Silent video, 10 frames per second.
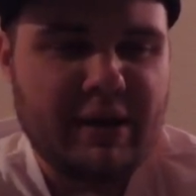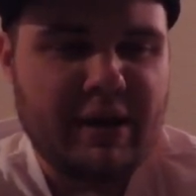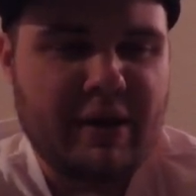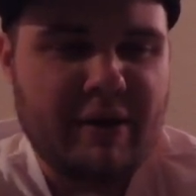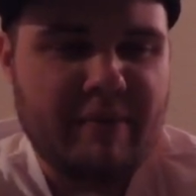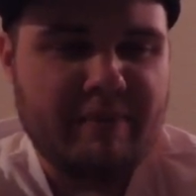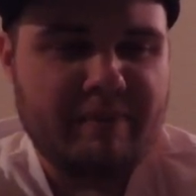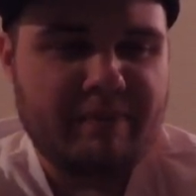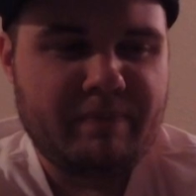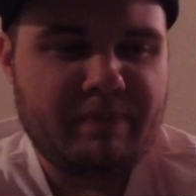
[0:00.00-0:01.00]

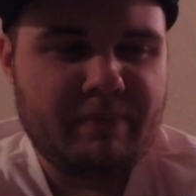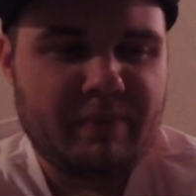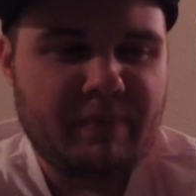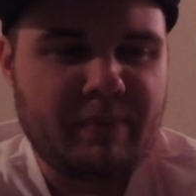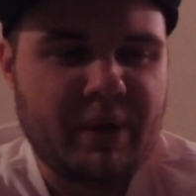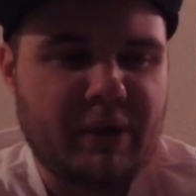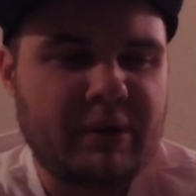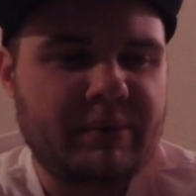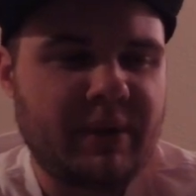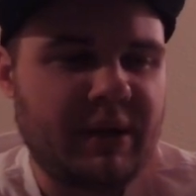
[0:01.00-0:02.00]
Um, but
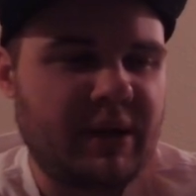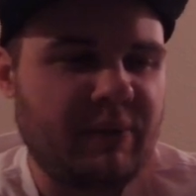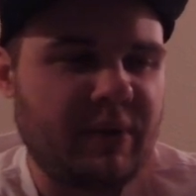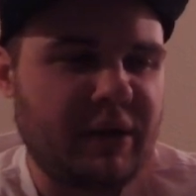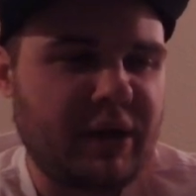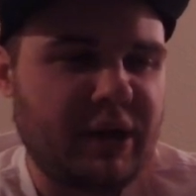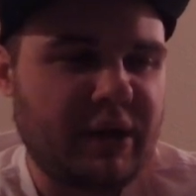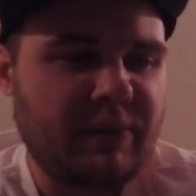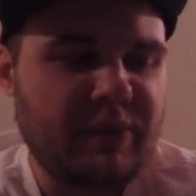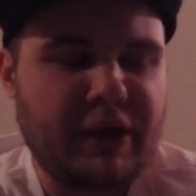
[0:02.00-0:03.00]
ultimately, what
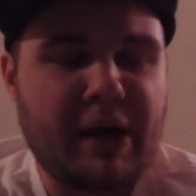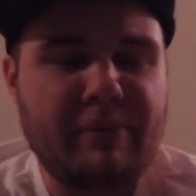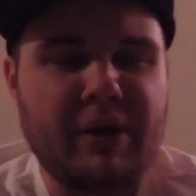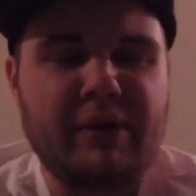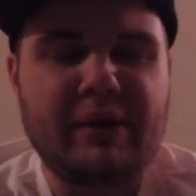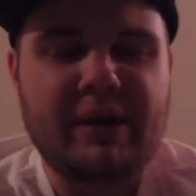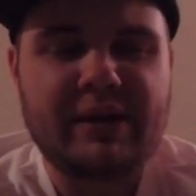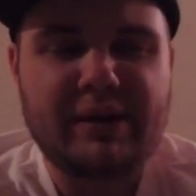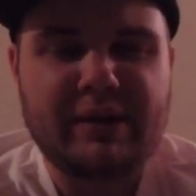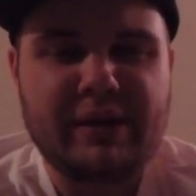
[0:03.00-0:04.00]
got me
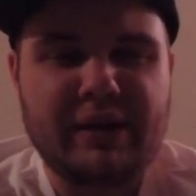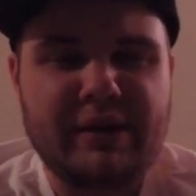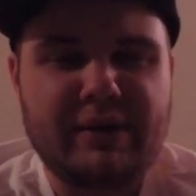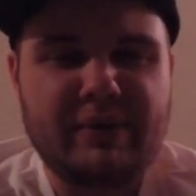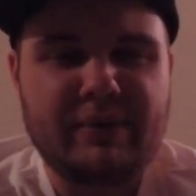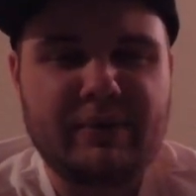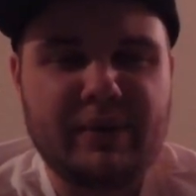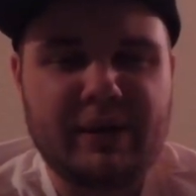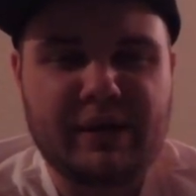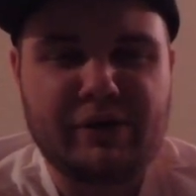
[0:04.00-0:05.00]
hooked into
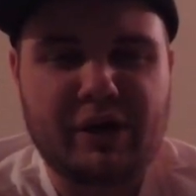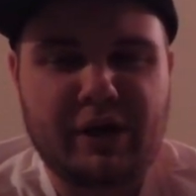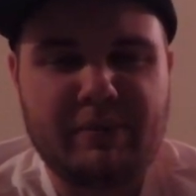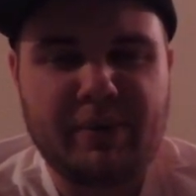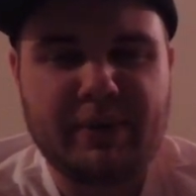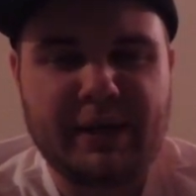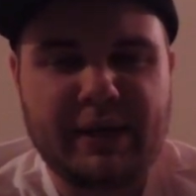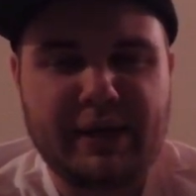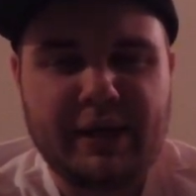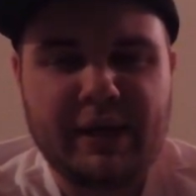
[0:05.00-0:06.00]
electronic
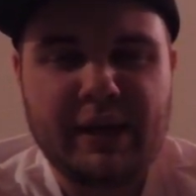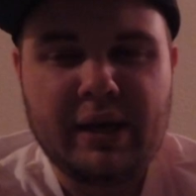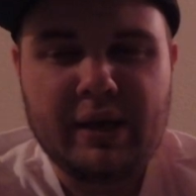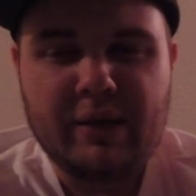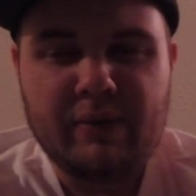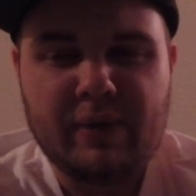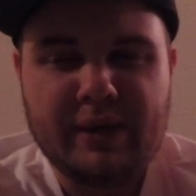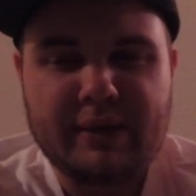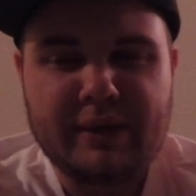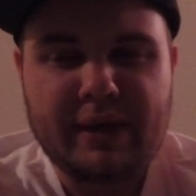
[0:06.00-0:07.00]
music
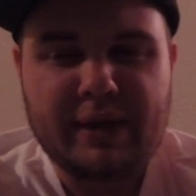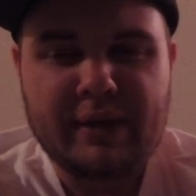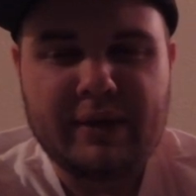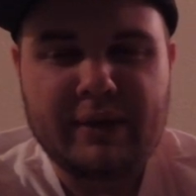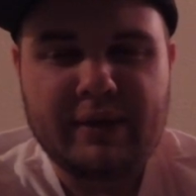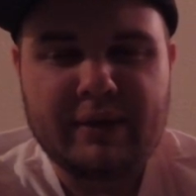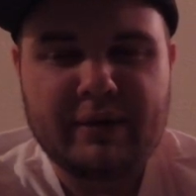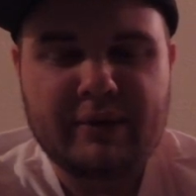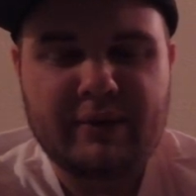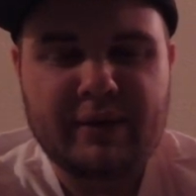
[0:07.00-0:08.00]
was
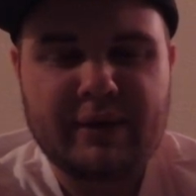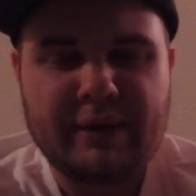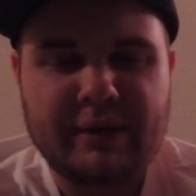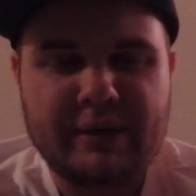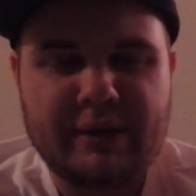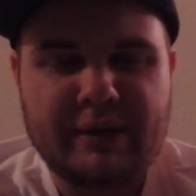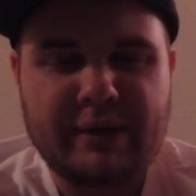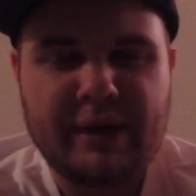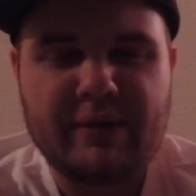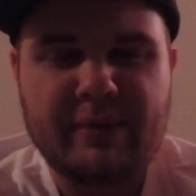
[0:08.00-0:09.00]
Skrillex's
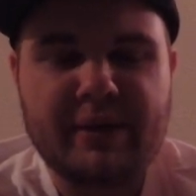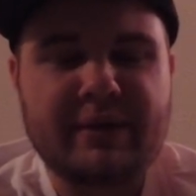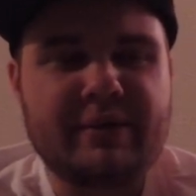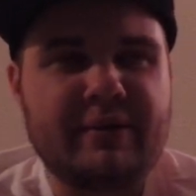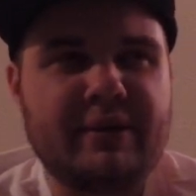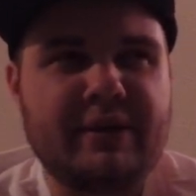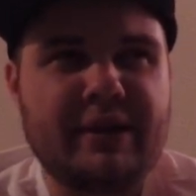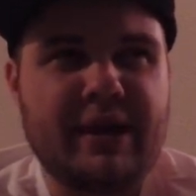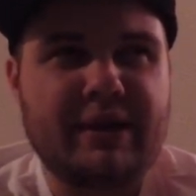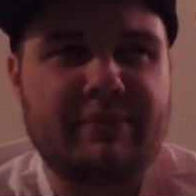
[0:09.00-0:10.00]
"Scary Monsters
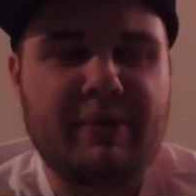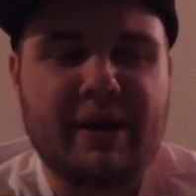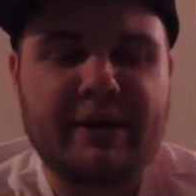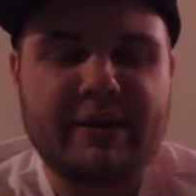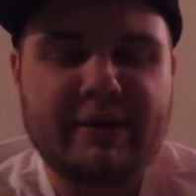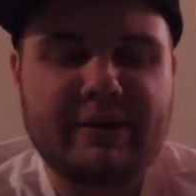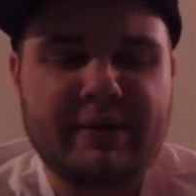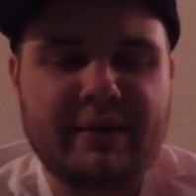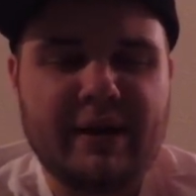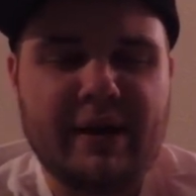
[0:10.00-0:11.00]
and Nice Sprites"
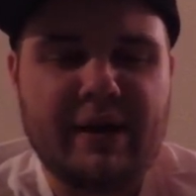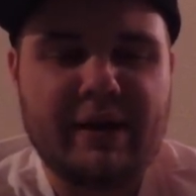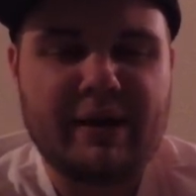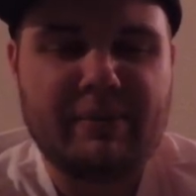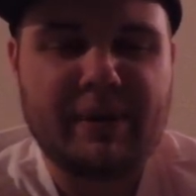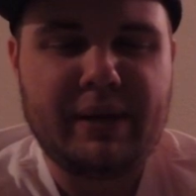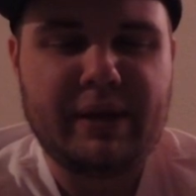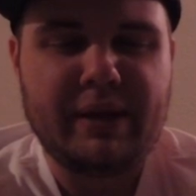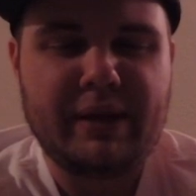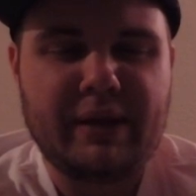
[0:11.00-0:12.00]
EP.